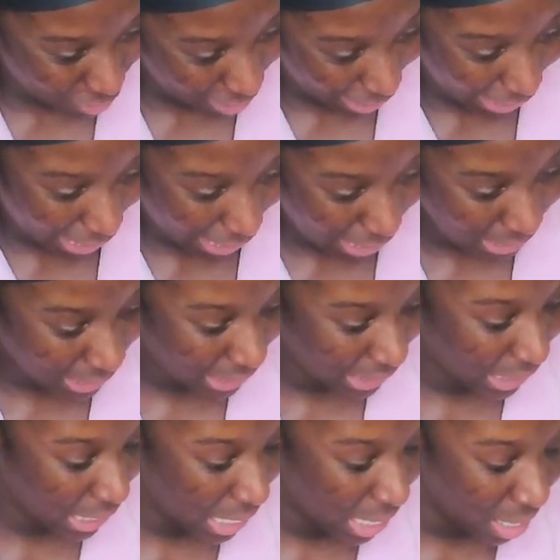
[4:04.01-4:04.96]
Like, I
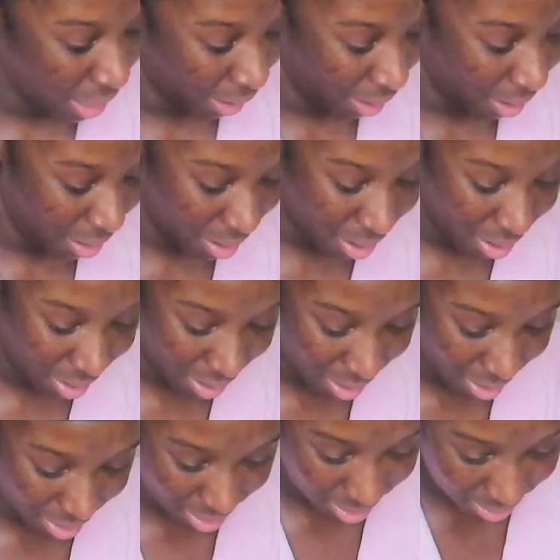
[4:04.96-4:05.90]
just
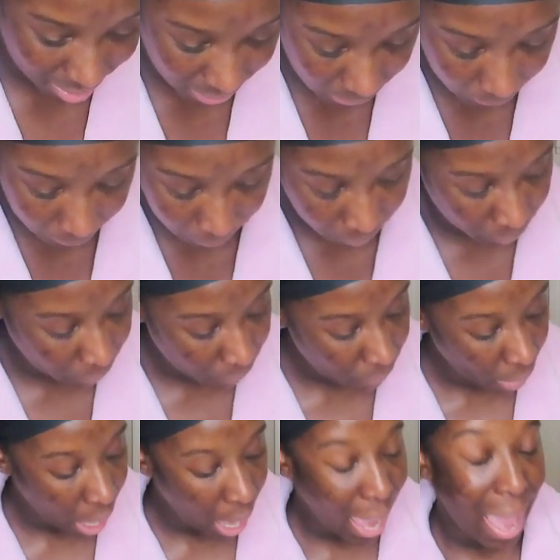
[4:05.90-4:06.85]
cannot.
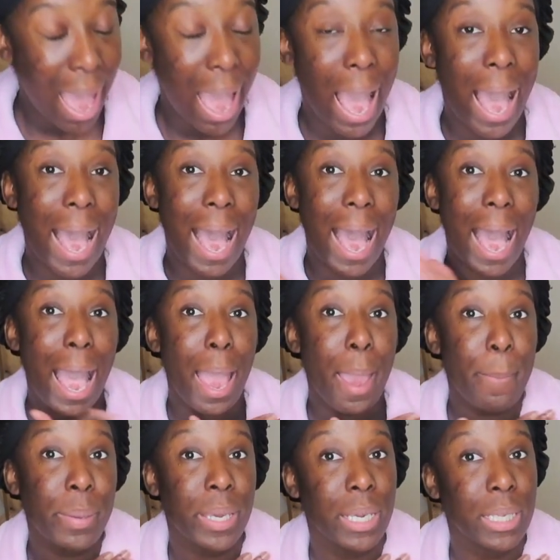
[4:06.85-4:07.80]

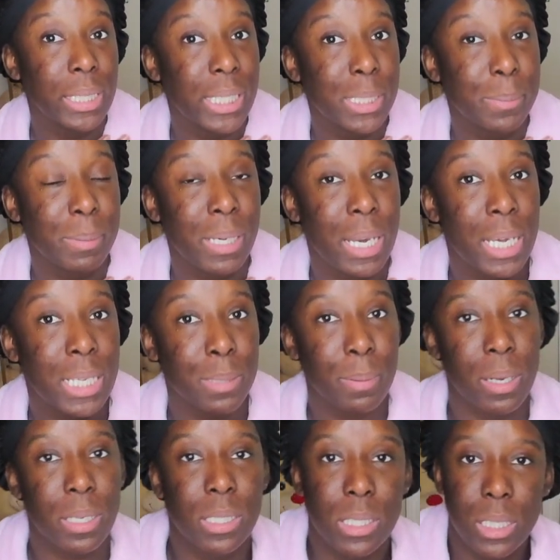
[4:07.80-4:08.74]
I picked these because
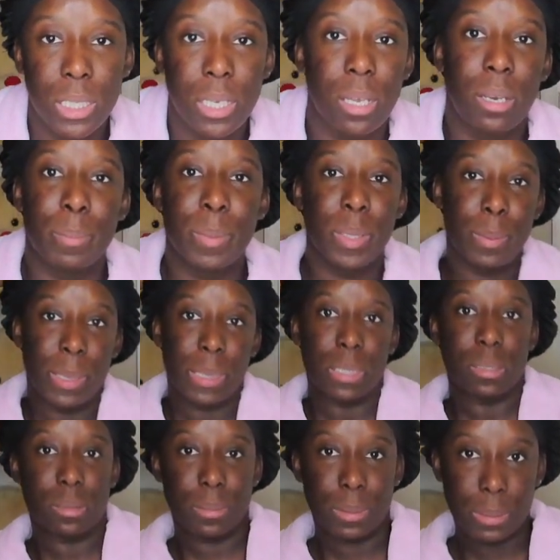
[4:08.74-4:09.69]
personally, oh, let me go back
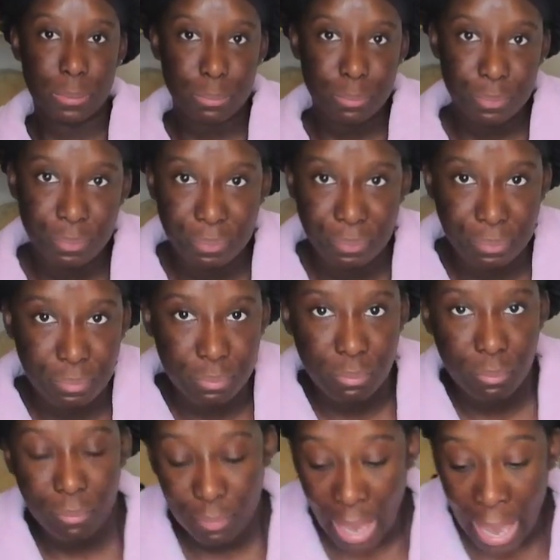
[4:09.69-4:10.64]
a little
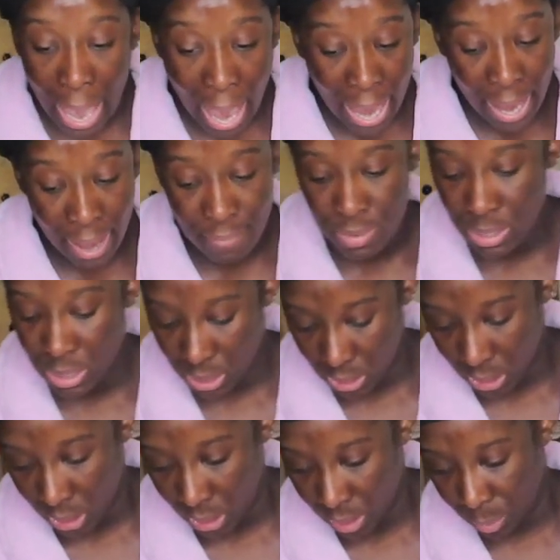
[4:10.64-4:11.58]
bit. I haven't
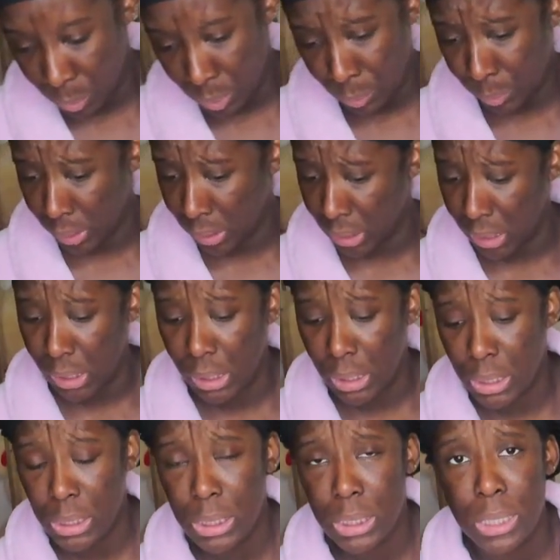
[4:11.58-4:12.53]
seen anyone with
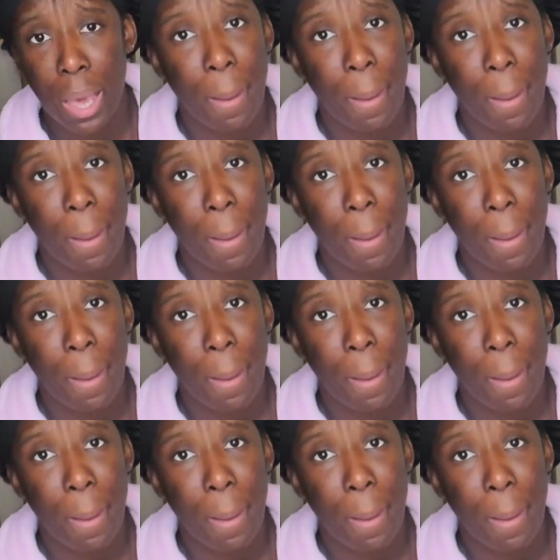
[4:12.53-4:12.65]
these,